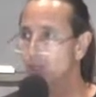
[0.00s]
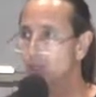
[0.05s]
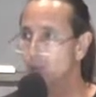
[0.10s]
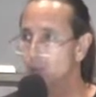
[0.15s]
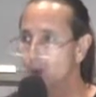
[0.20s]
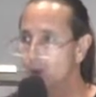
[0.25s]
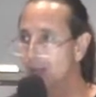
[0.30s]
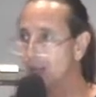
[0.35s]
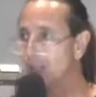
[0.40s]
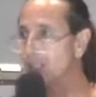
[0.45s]
You
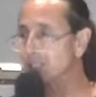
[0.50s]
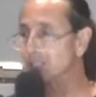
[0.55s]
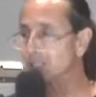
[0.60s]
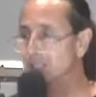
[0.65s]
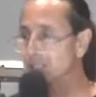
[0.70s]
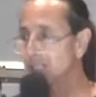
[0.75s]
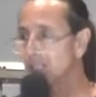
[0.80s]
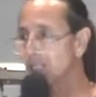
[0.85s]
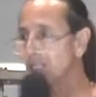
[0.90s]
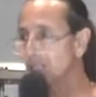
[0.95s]
know why?
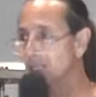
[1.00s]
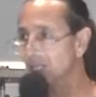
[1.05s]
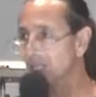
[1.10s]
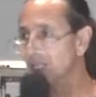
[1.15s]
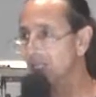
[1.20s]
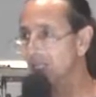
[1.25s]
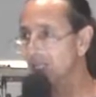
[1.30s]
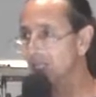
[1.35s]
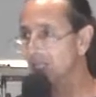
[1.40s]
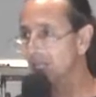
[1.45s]
Because he
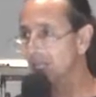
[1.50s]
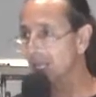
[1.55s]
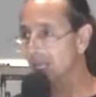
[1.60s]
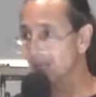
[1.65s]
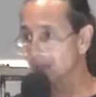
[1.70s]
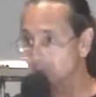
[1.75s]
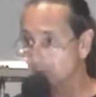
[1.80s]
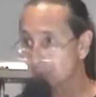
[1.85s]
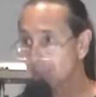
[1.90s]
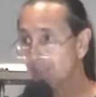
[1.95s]

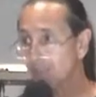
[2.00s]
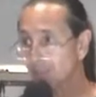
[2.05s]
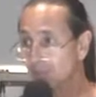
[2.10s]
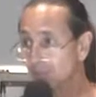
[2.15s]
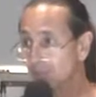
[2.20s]
had a right